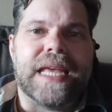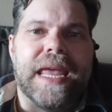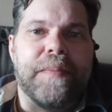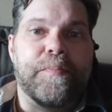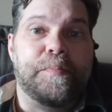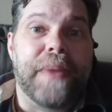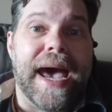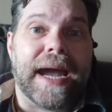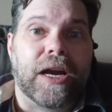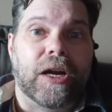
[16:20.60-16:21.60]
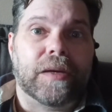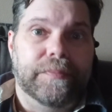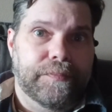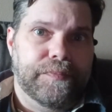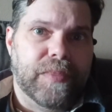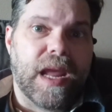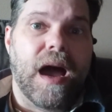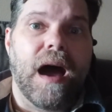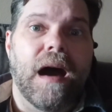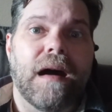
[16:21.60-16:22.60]
a backer
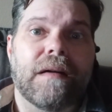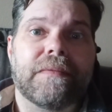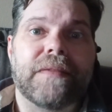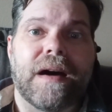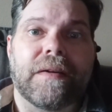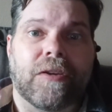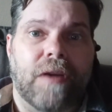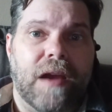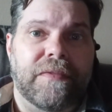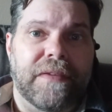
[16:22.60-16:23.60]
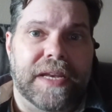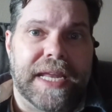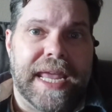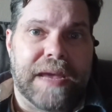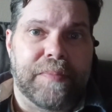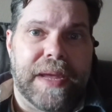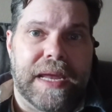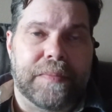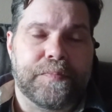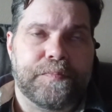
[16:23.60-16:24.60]
of a crowdfunding
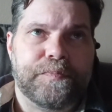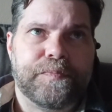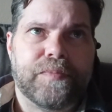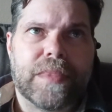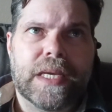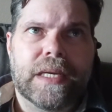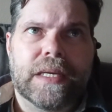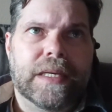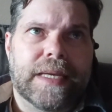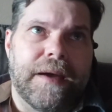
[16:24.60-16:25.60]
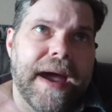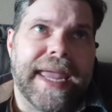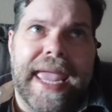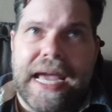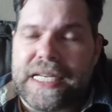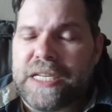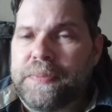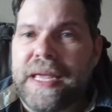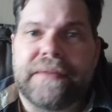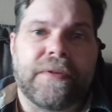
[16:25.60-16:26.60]
campaign, now I can't
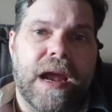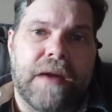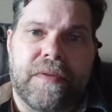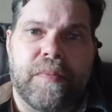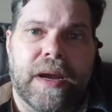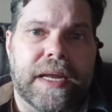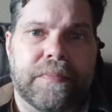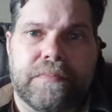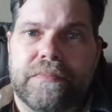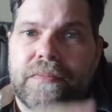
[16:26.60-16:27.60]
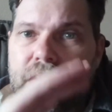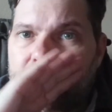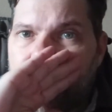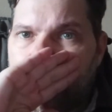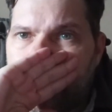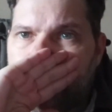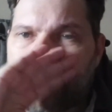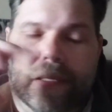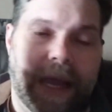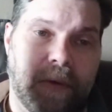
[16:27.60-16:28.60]
speak for everybody.
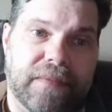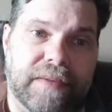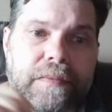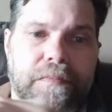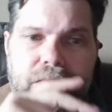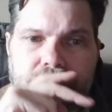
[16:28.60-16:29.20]
However,